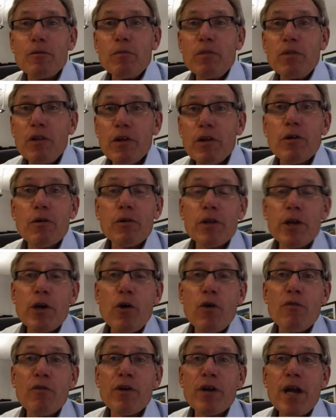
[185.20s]
literally
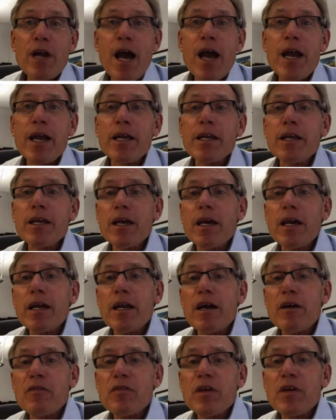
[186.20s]
overnight. And
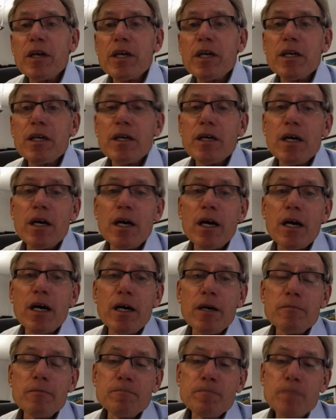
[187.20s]
I think
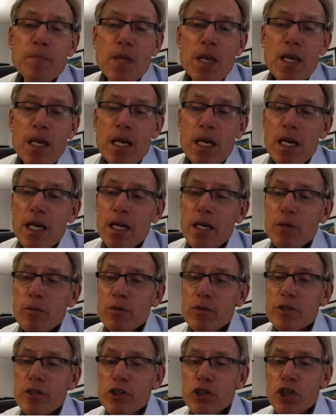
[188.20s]
it
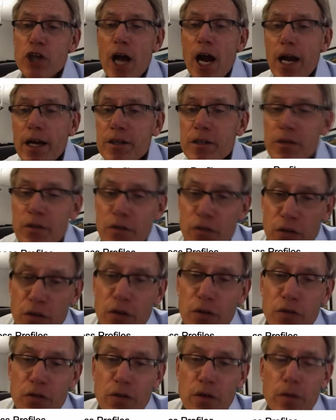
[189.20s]
was a shock to the
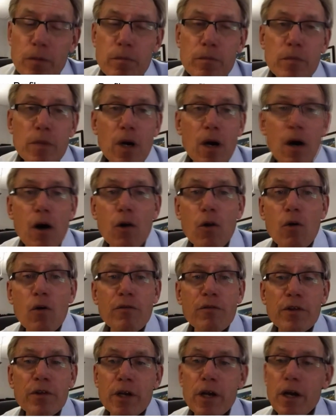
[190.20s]
system all
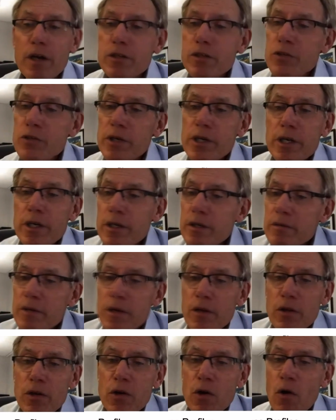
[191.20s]
over the country, and
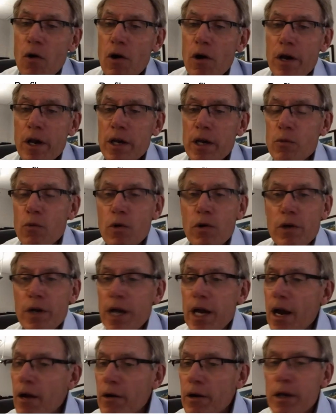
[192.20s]
Illinois and Will
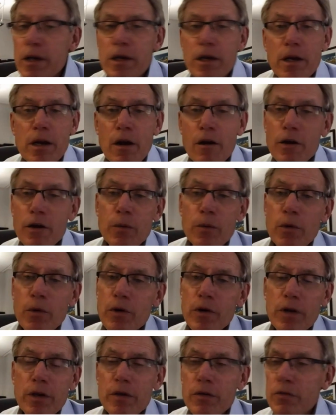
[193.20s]
County and our
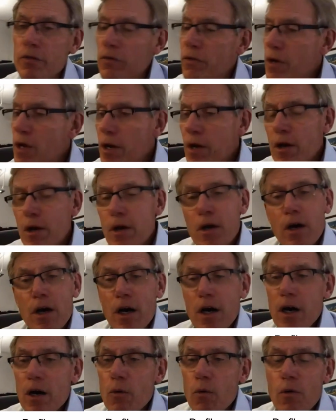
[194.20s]
communities
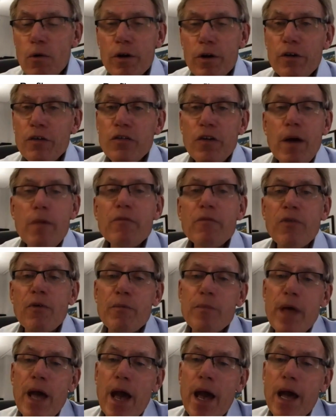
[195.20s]
weren't exempt
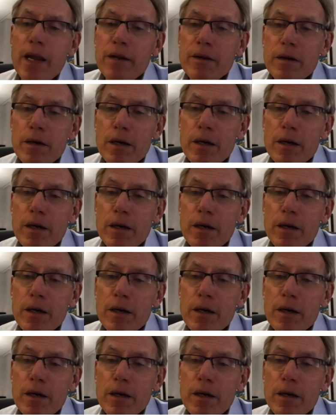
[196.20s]
from that.